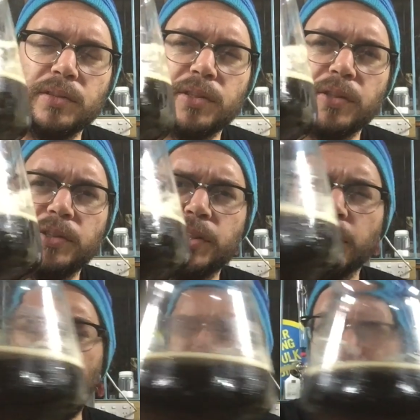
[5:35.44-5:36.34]
So
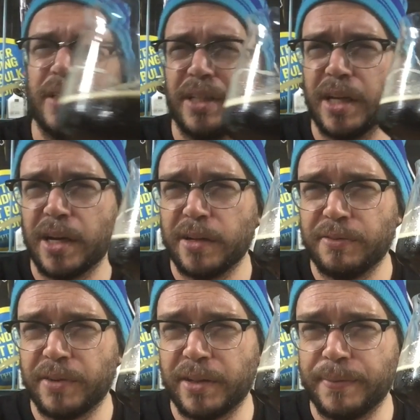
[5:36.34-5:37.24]
chunky you can
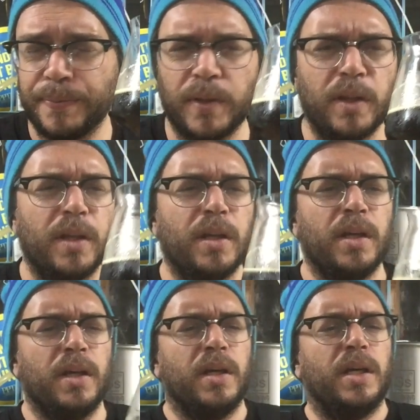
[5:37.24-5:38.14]
carve it.
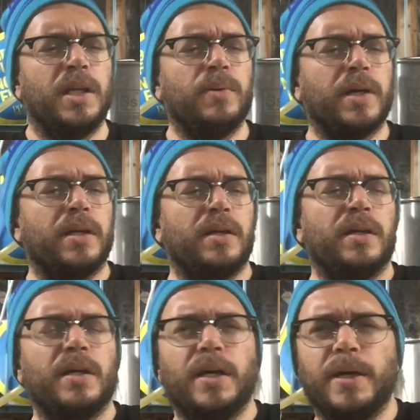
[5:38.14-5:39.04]
Anyway,
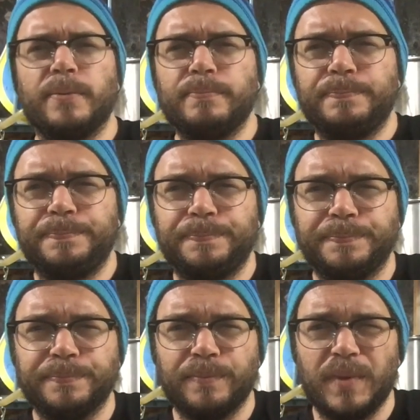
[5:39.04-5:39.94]

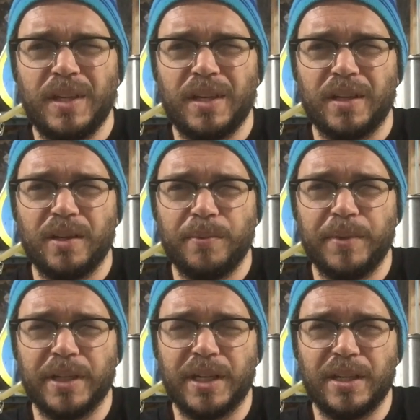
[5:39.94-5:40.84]
yeah, I'm
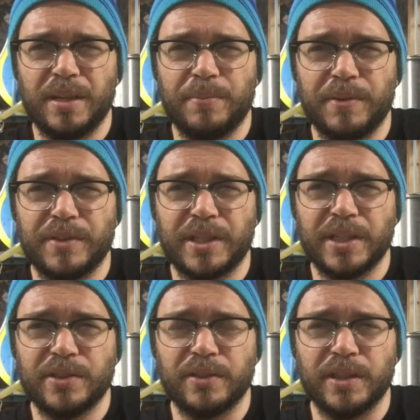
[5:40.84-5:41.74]
going to get a bit of a
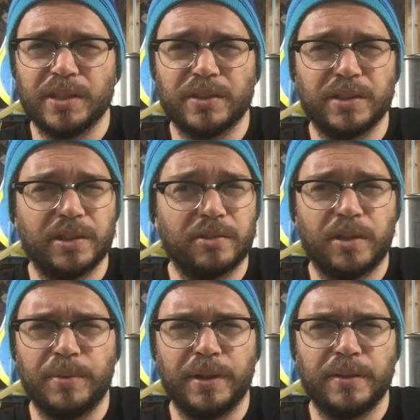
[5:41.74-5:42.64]
taste on this because the
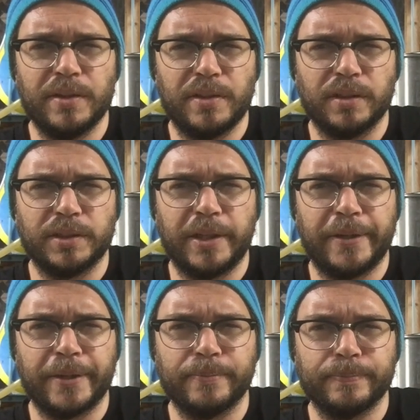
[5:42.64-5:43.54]
aroma is
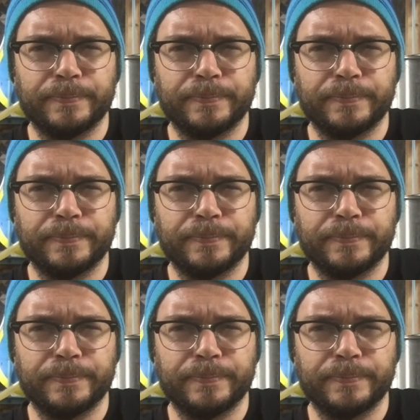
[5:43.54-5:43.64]
outstanding.